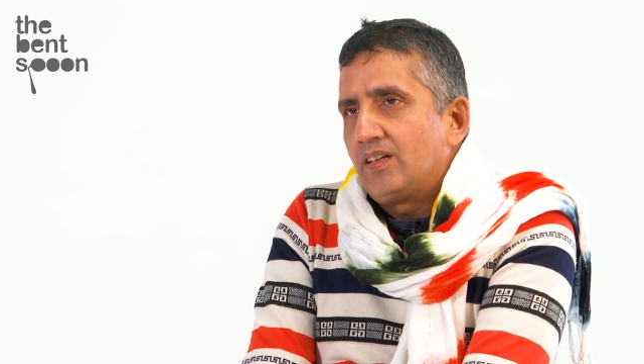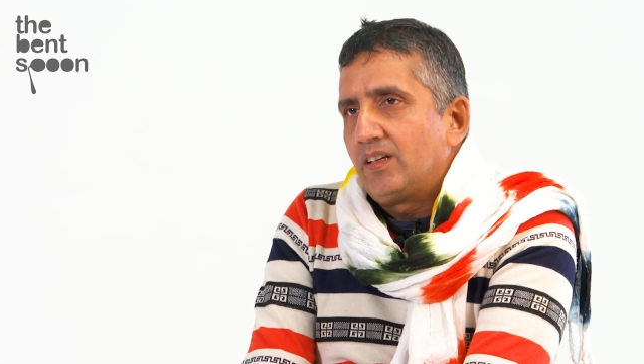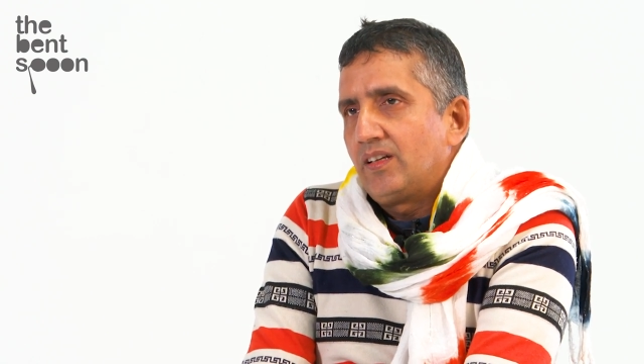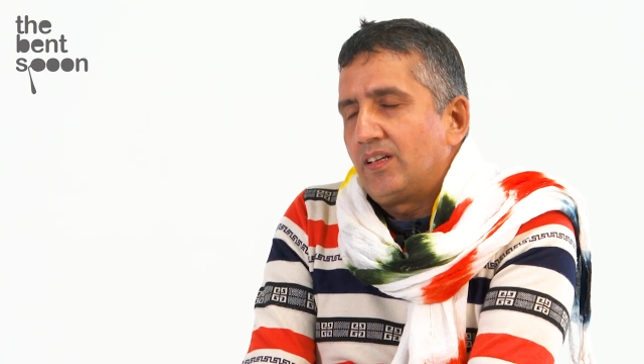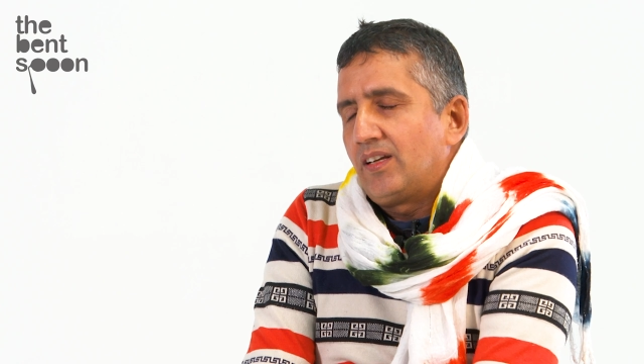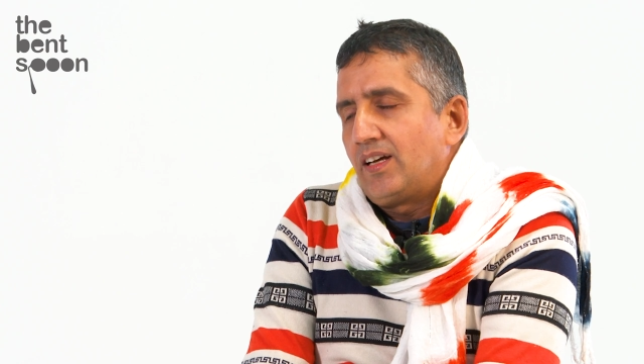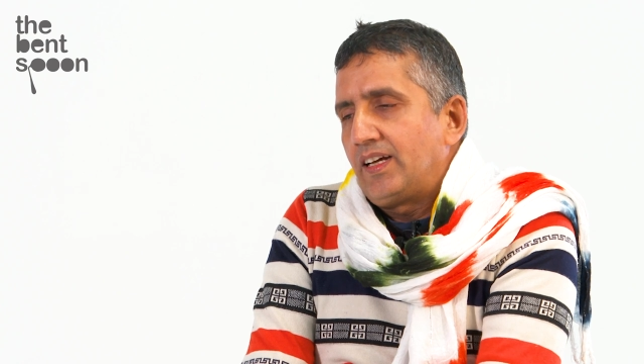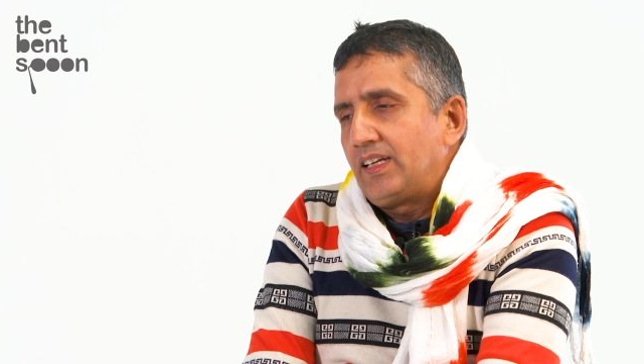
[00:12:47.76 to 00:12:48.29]

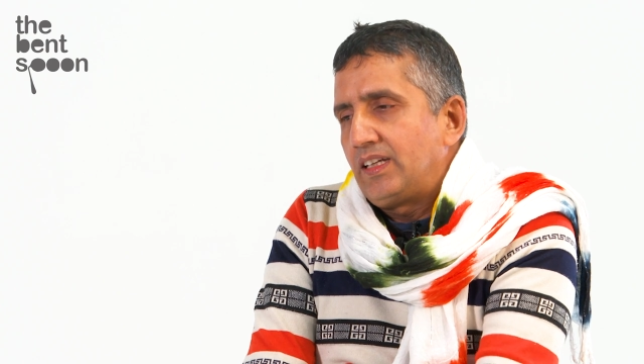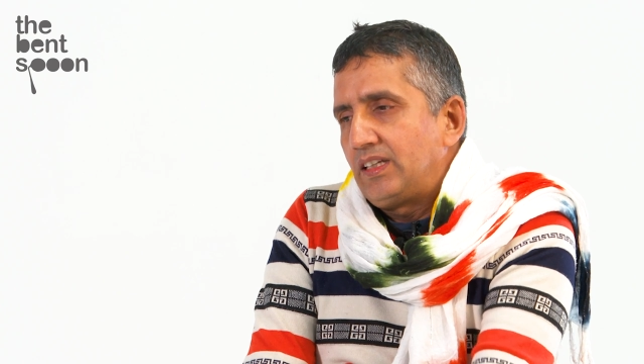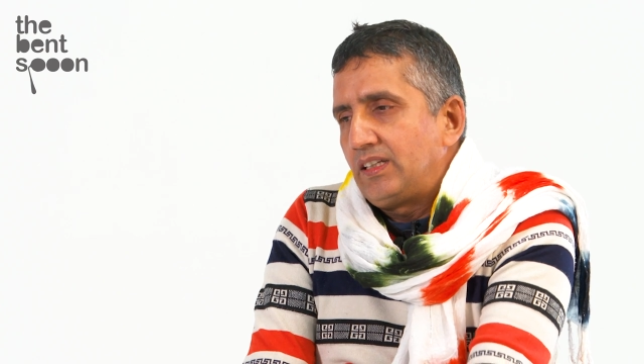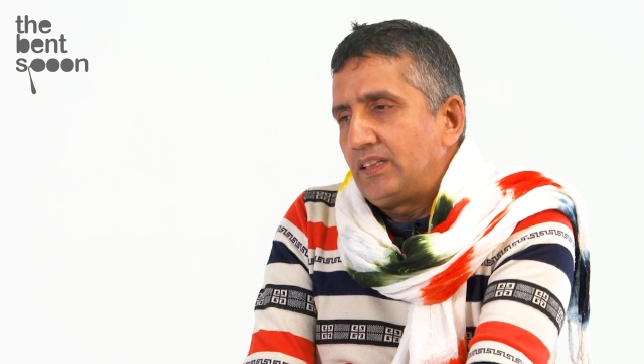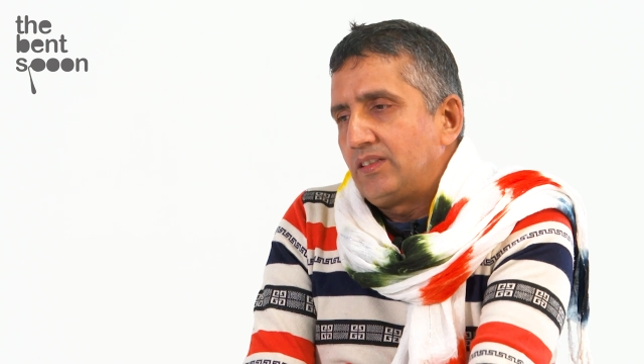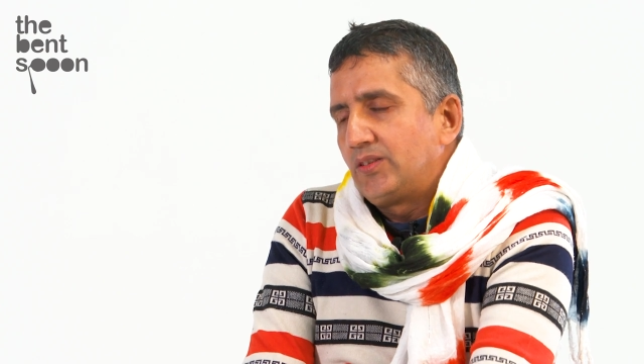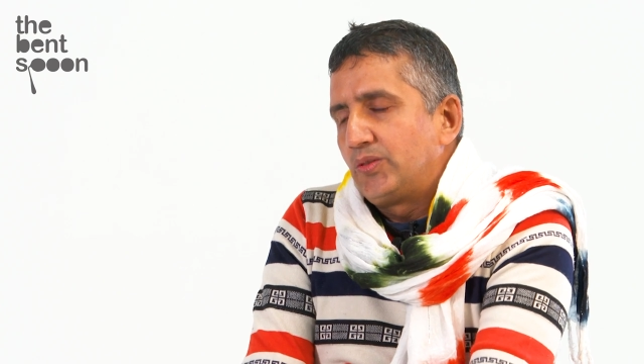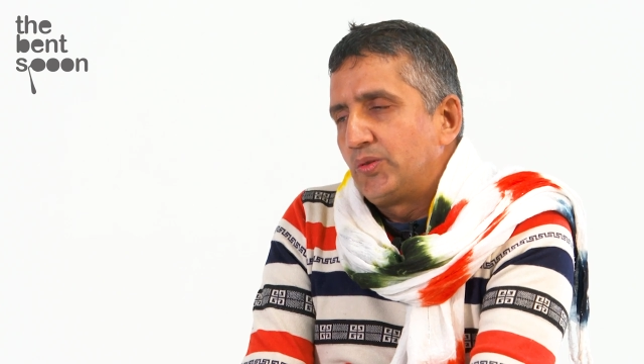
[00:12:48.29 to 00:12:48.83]
And I
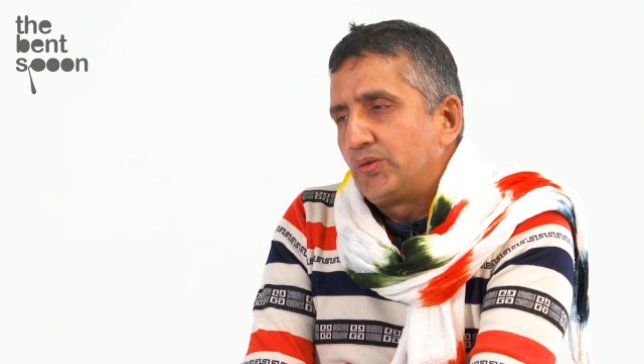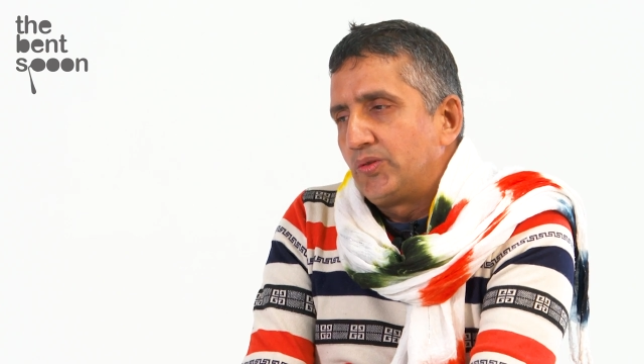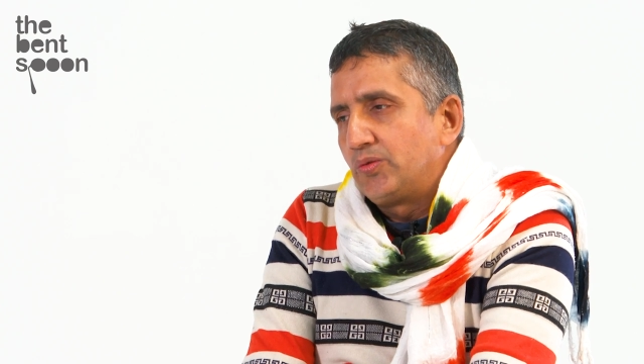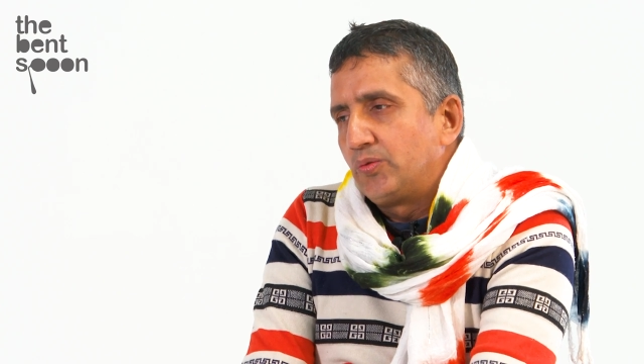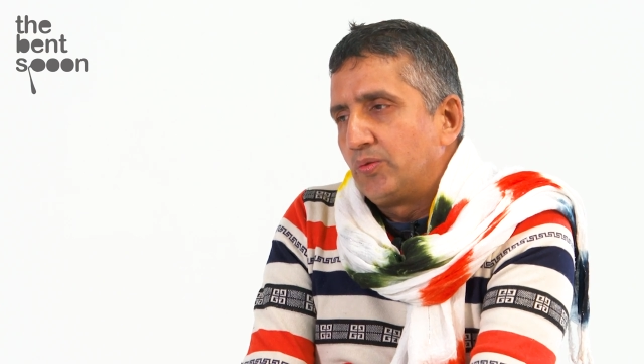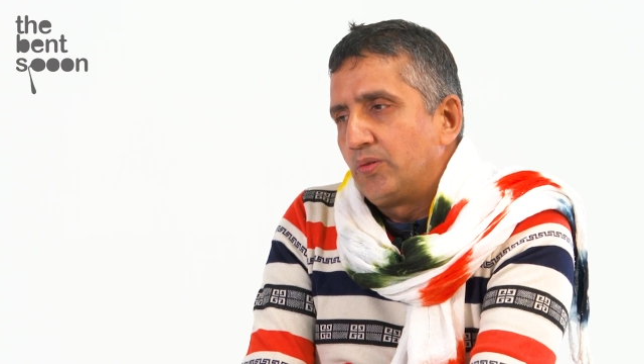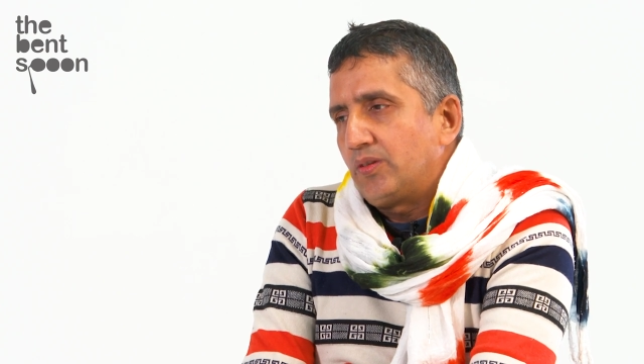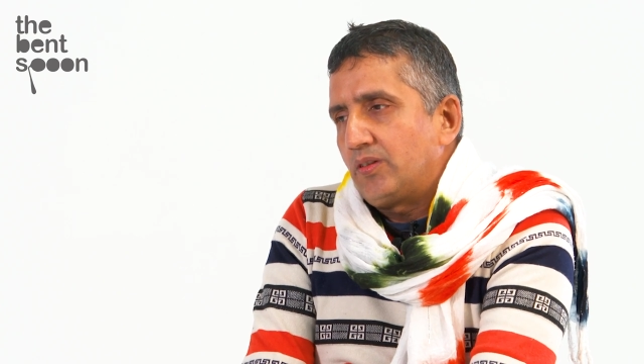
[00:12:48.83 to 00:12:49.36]
used
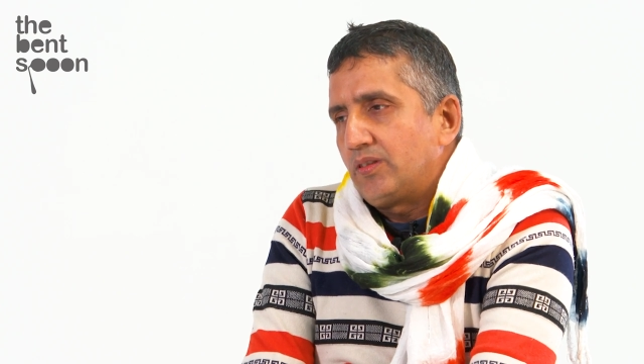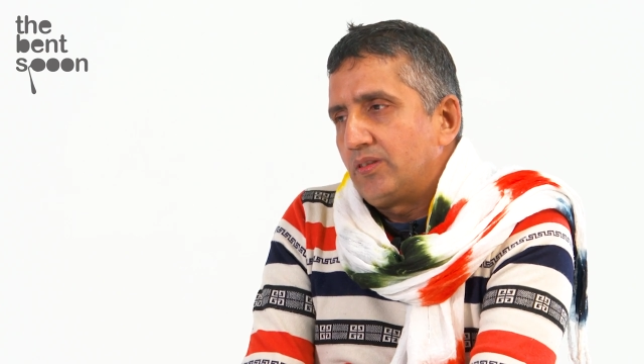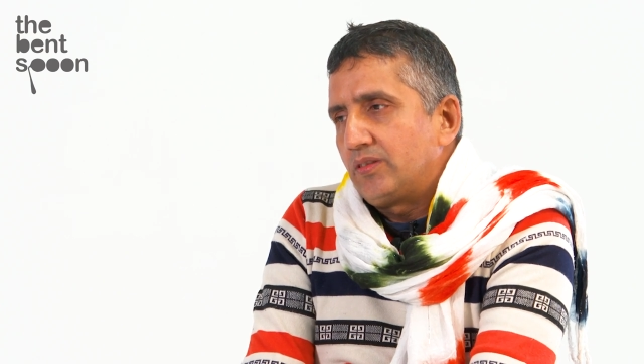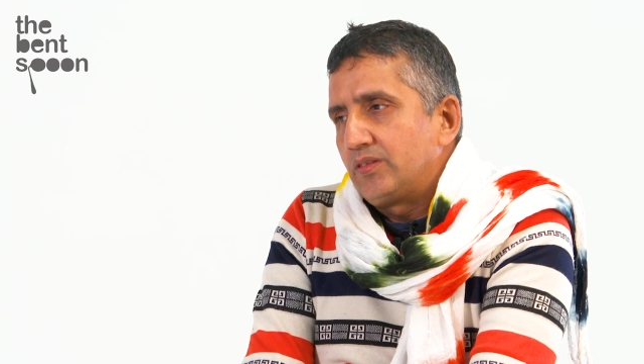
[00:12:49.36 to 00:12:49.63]
to work